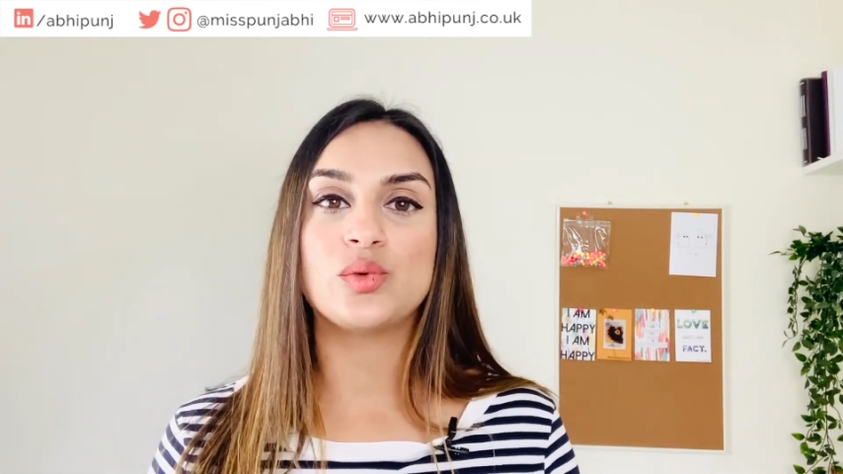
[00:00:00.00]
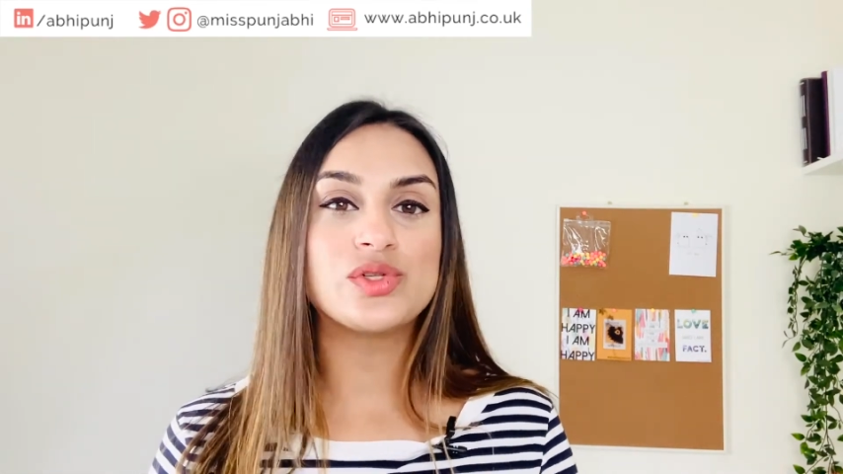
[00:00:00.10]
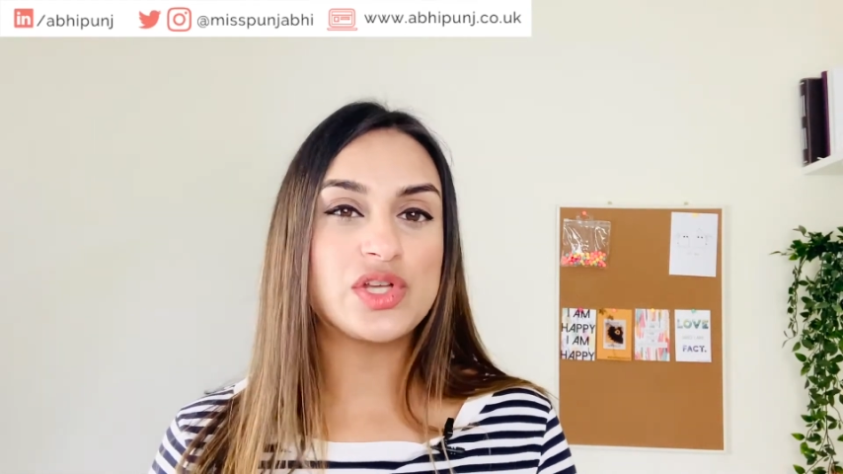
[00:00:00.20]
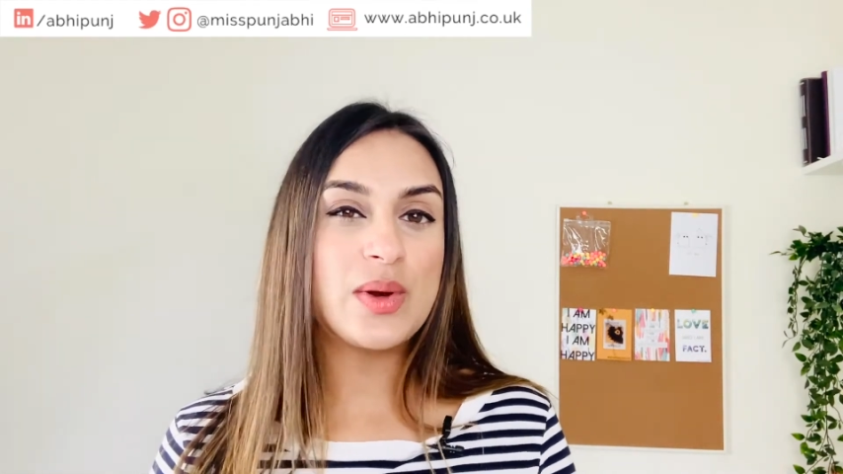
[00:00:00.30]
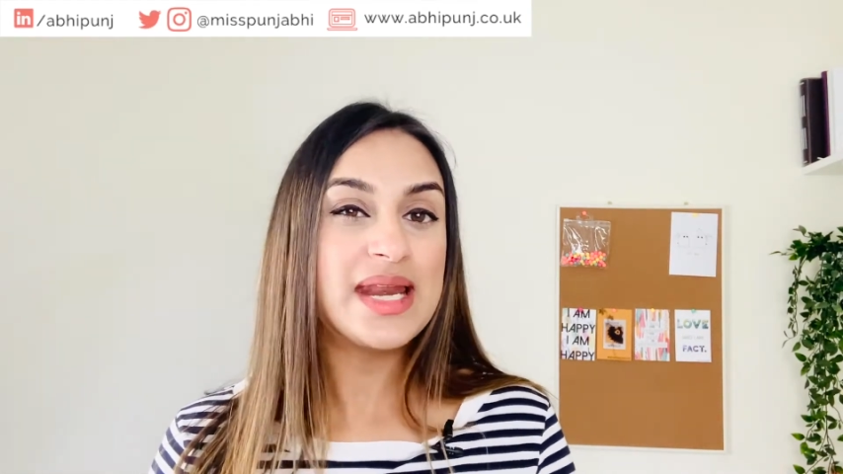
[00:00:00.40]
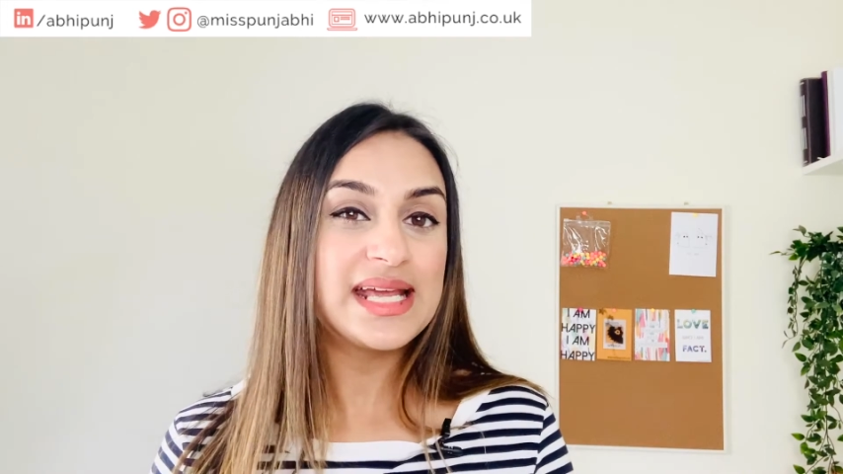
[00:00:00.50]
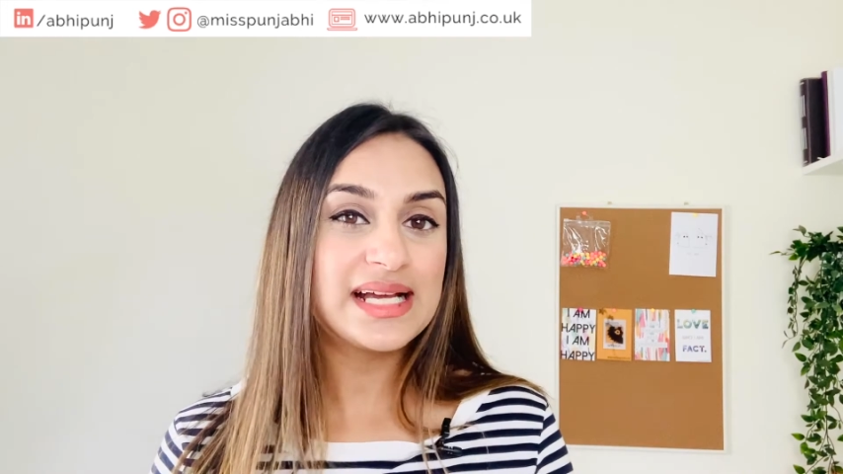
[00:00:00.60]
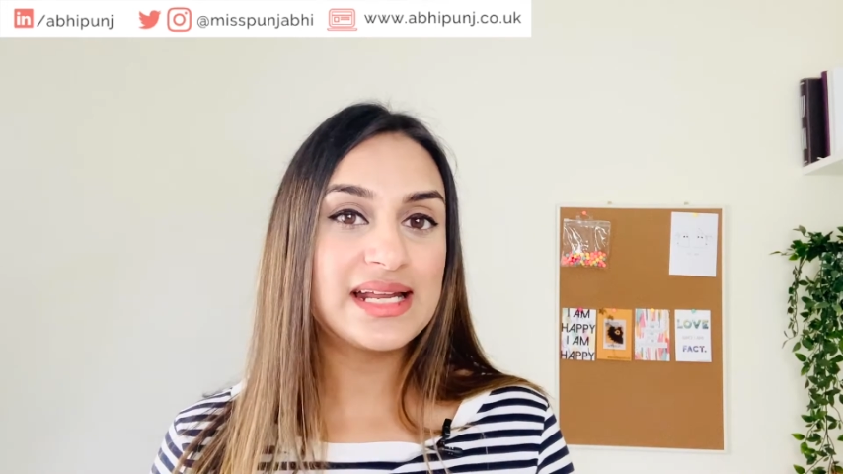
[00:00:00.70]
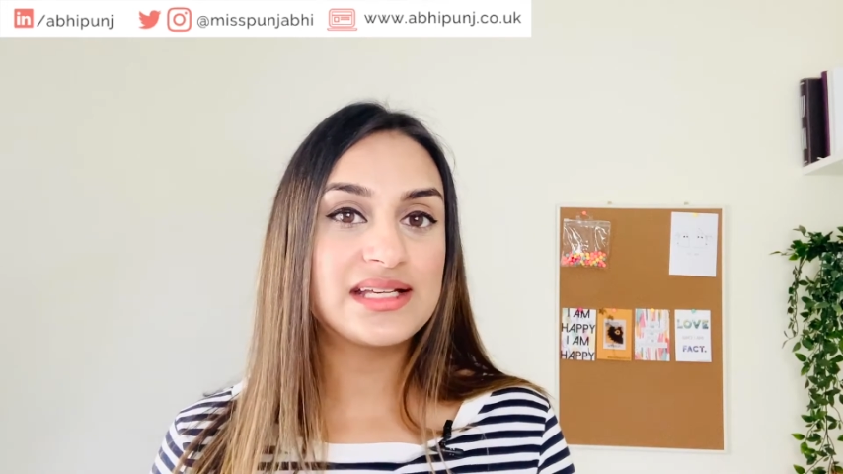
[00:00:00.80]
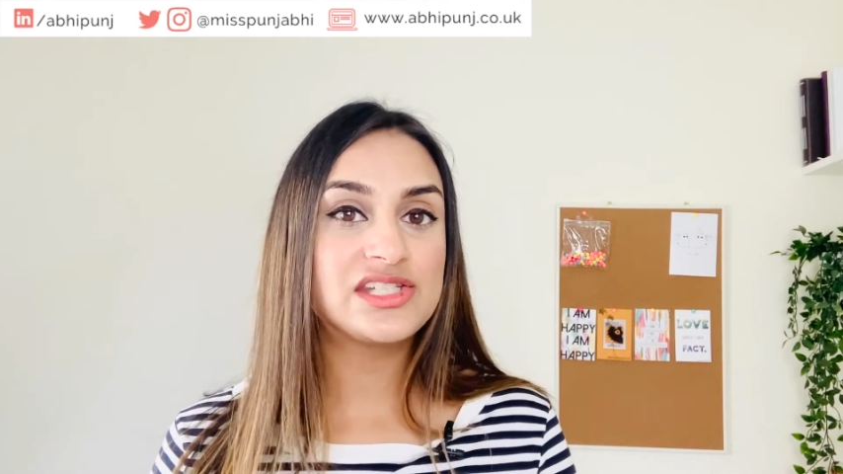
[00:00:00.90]
also link
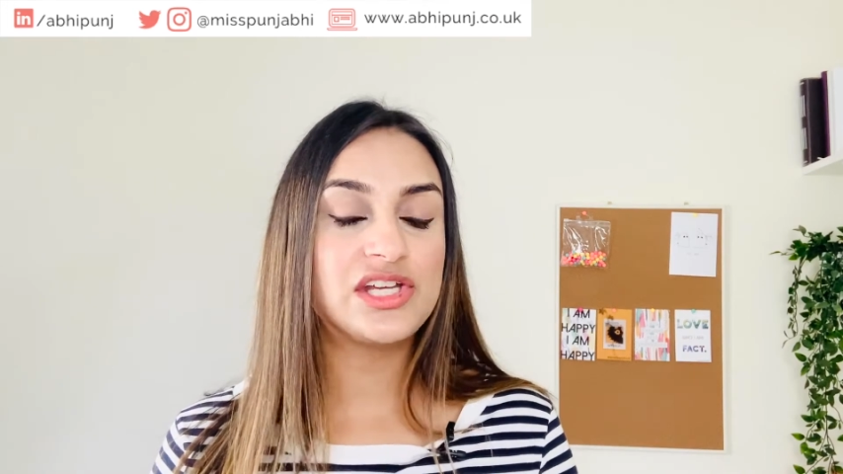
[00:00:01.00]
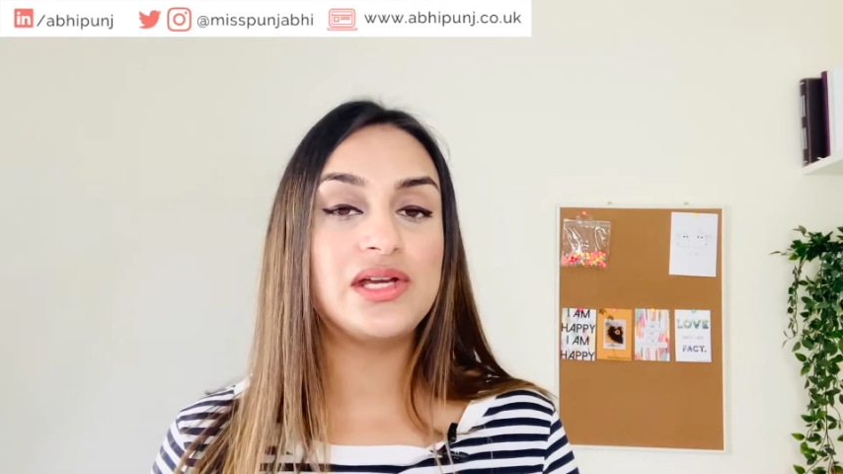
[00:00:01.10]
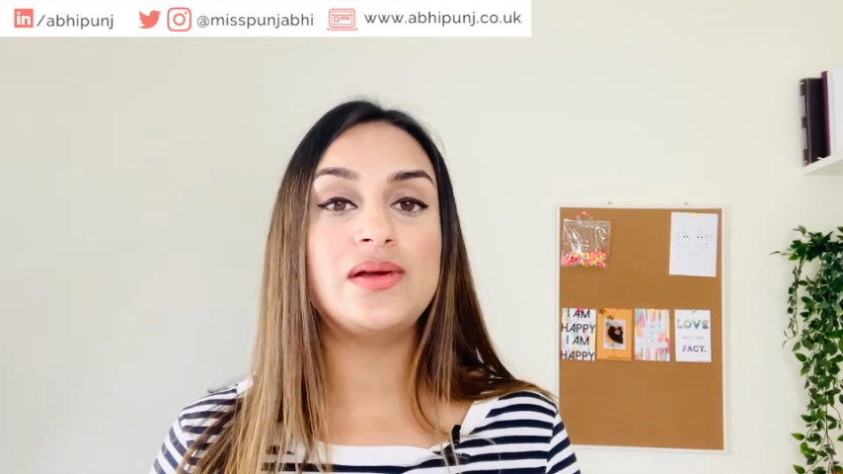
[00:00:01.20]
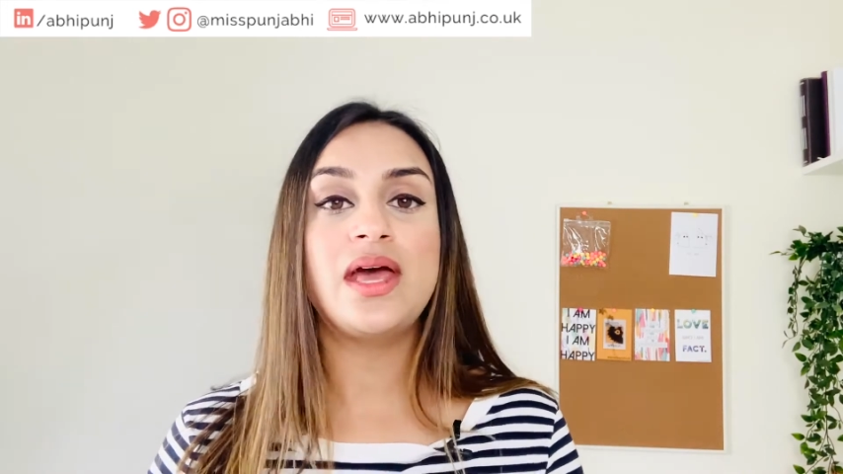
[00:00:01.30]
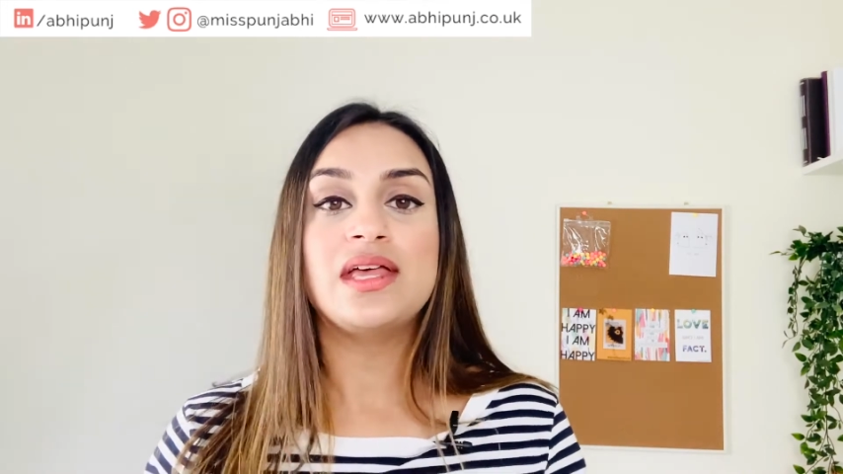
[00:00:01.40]
clicks too.